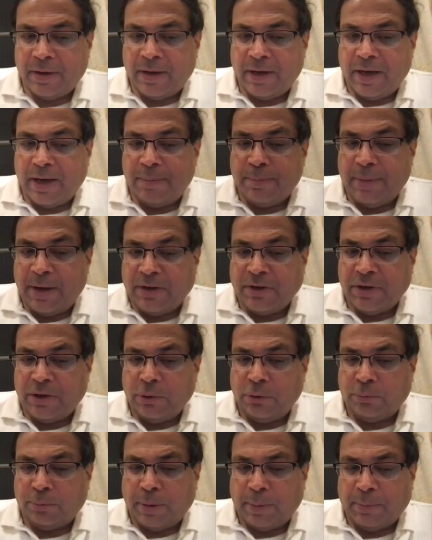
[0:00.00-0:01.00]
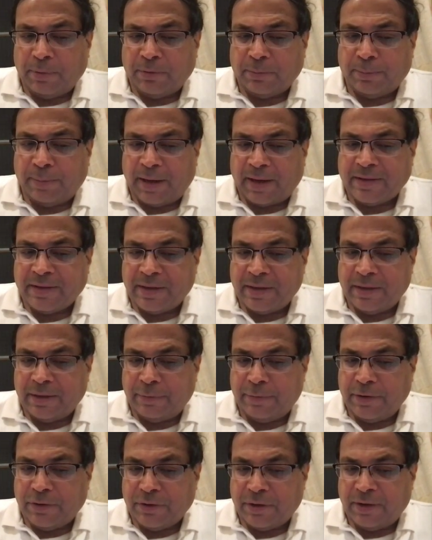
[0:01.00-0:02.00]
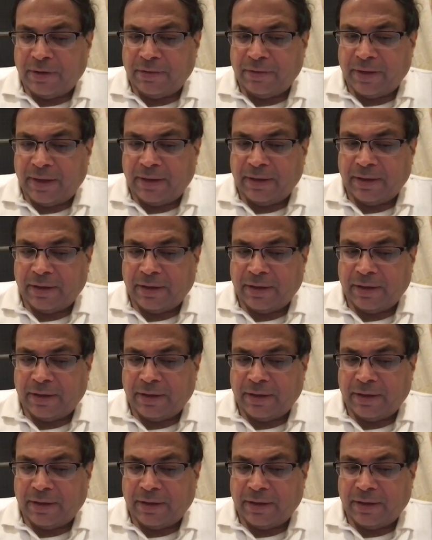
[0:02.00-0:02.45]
in major newspapers blasting the feature and saying